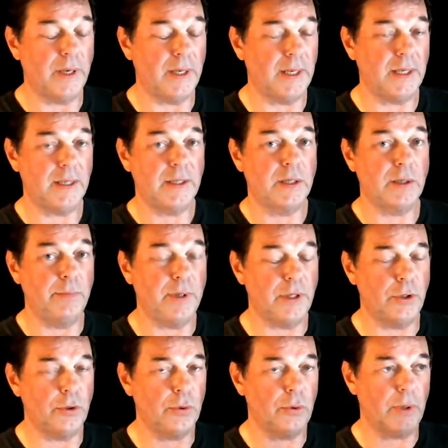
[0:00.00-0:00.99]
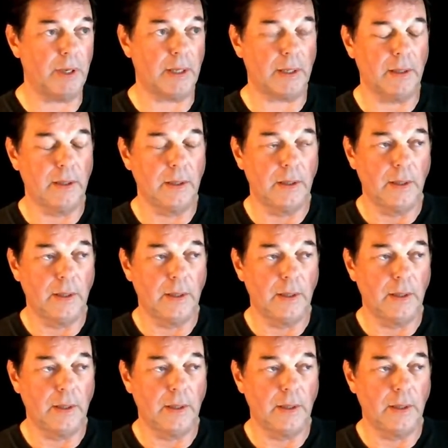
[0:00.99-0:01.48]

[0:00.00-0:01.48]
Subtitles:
need to be doing